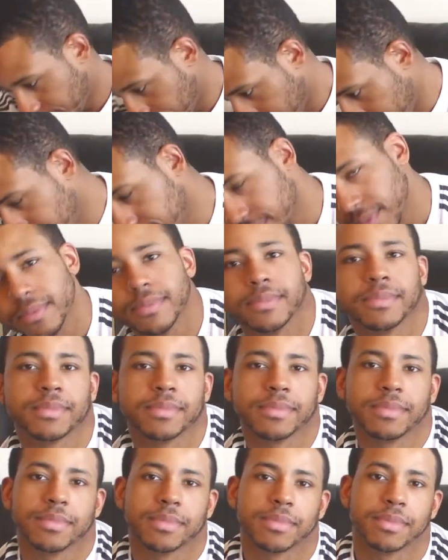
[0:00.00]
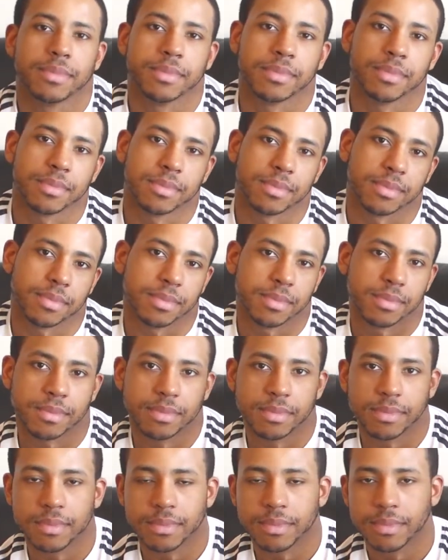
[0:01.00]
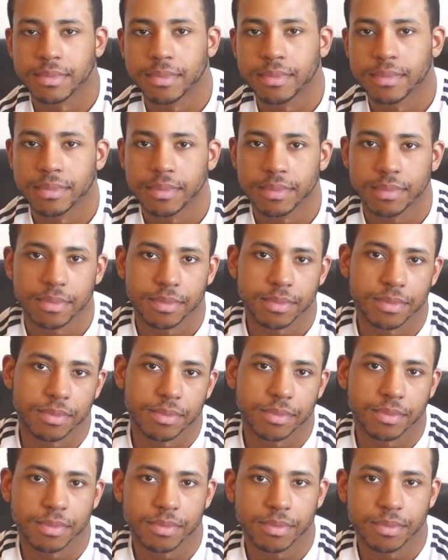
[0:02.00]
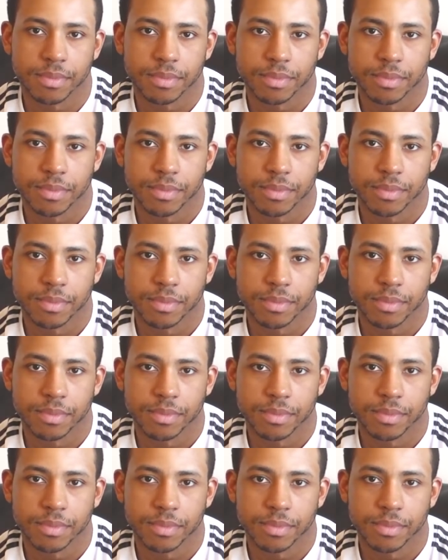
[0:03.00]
This person isn't speaking.